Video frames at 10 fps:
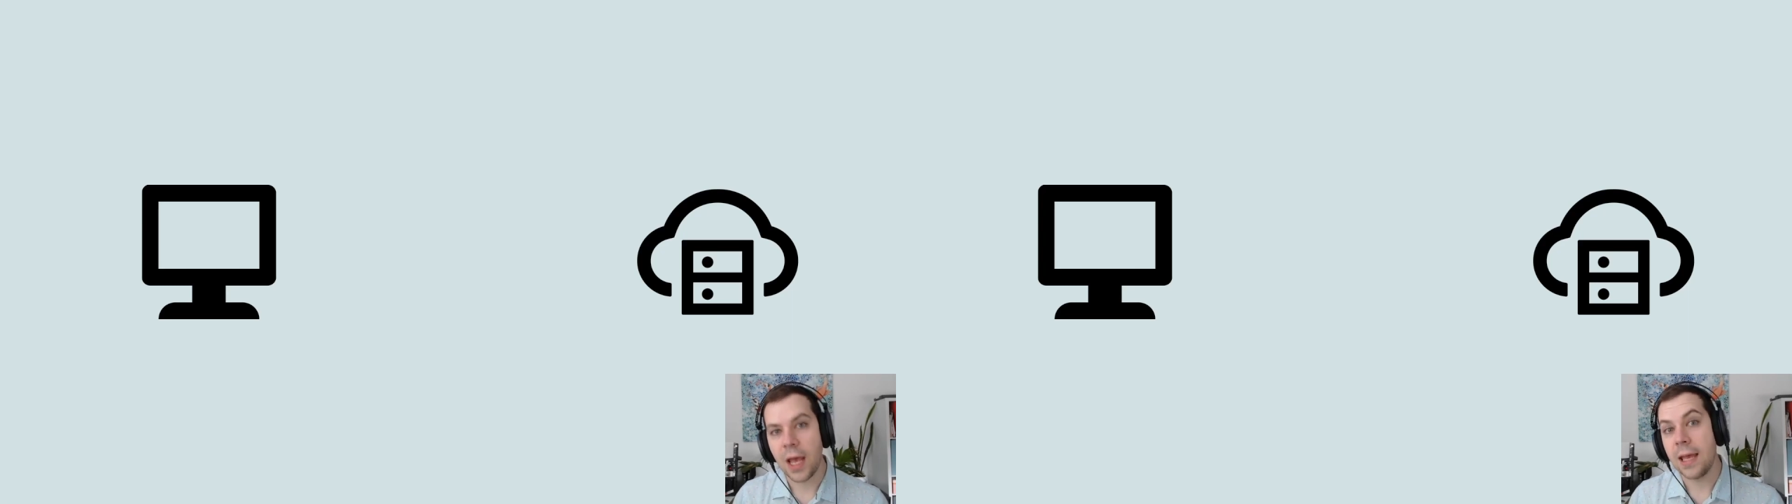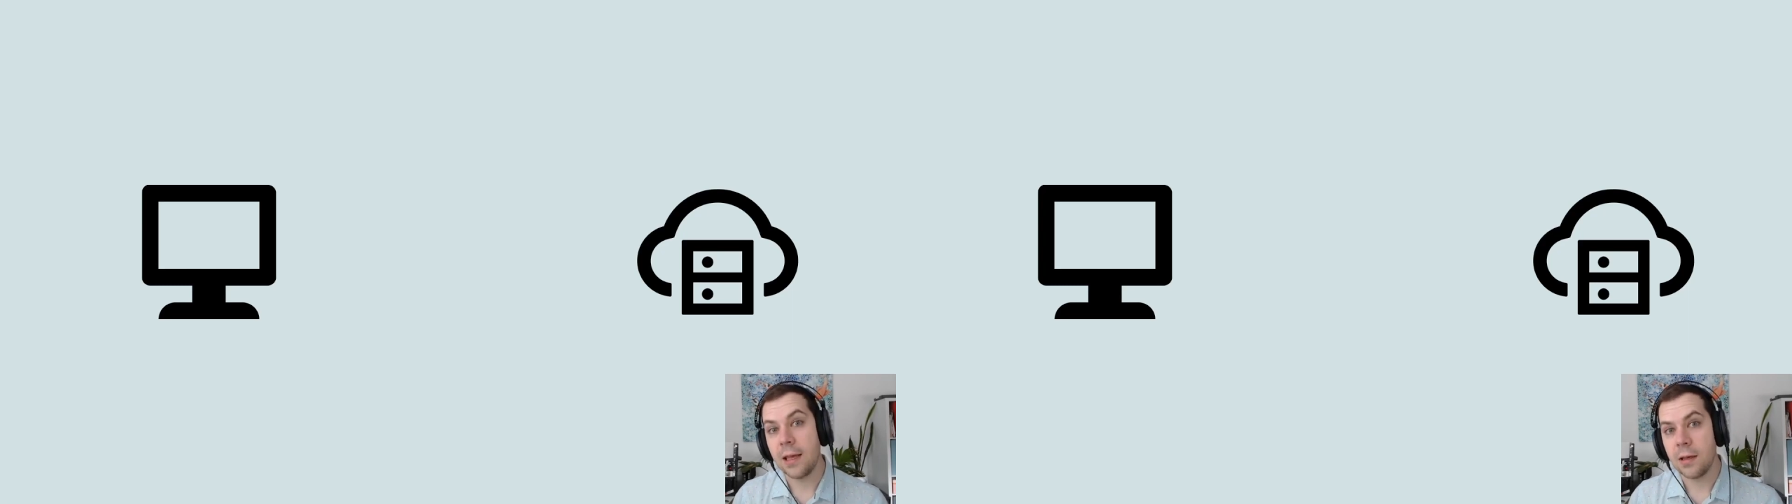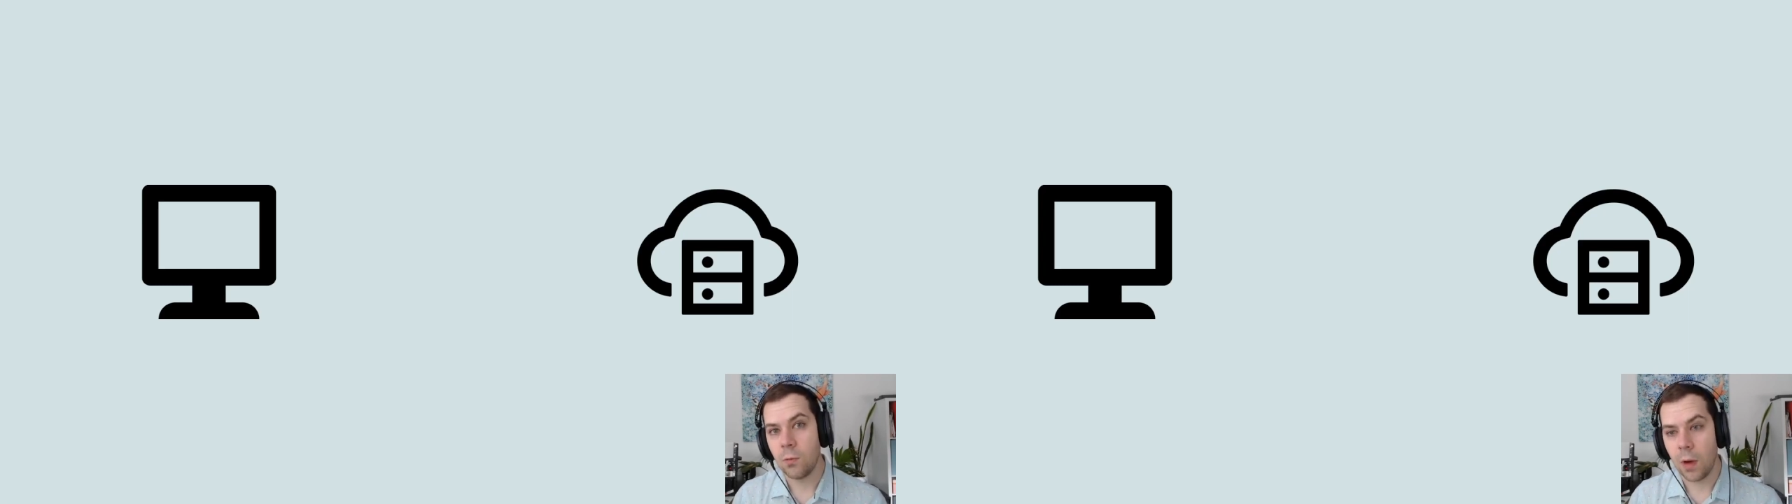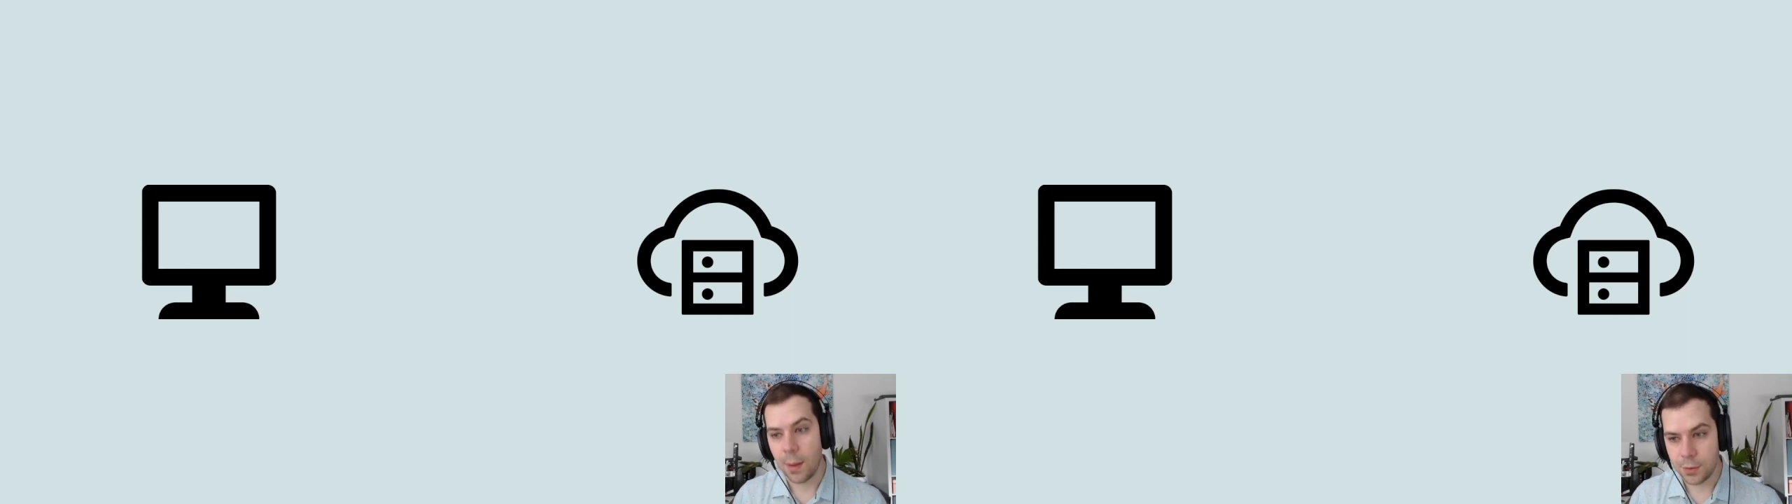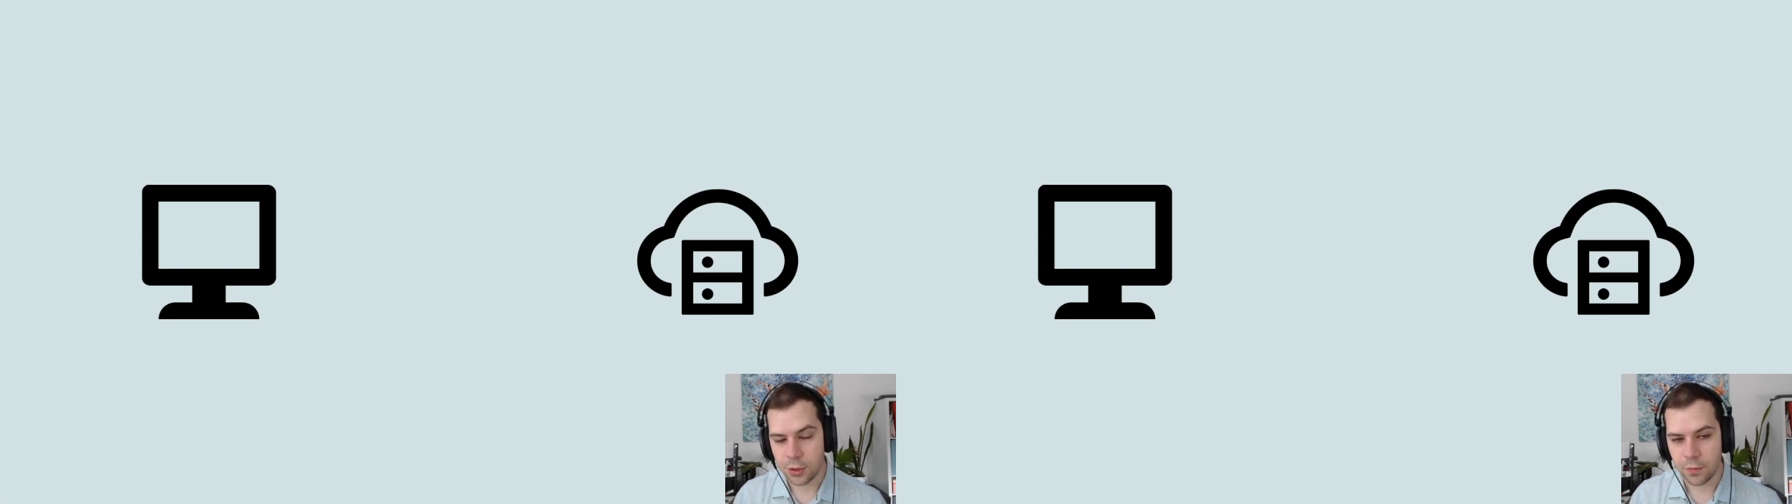a
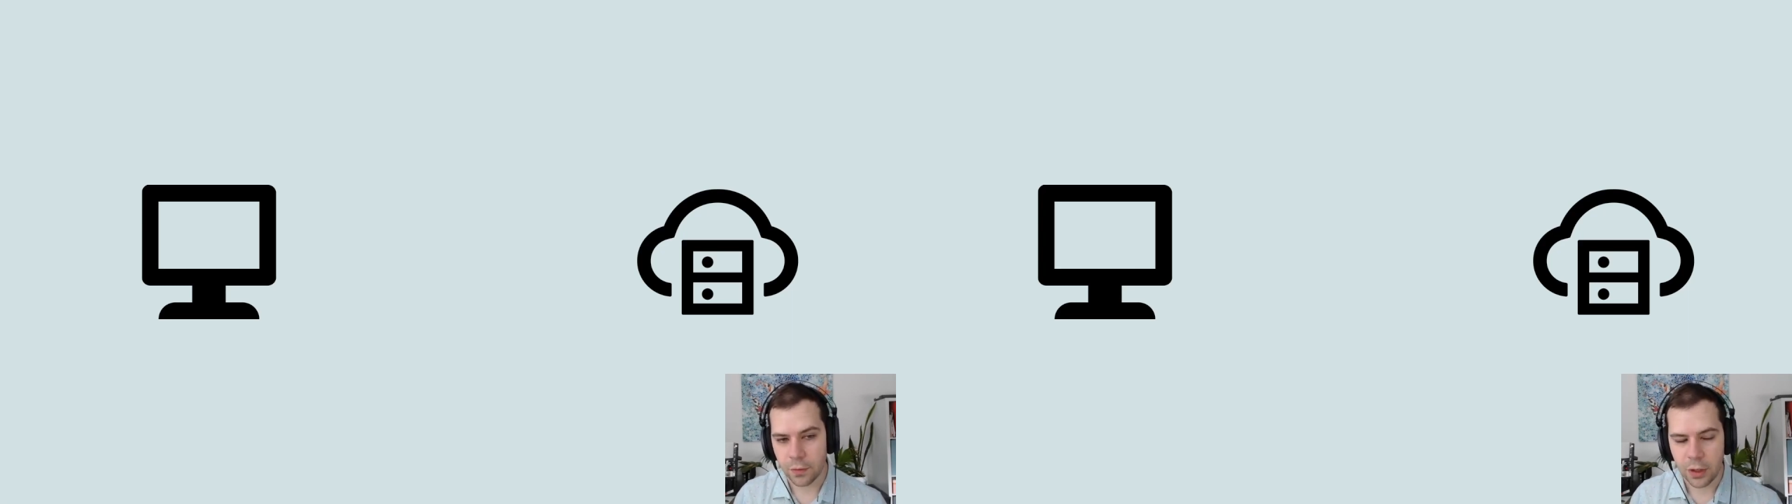web server,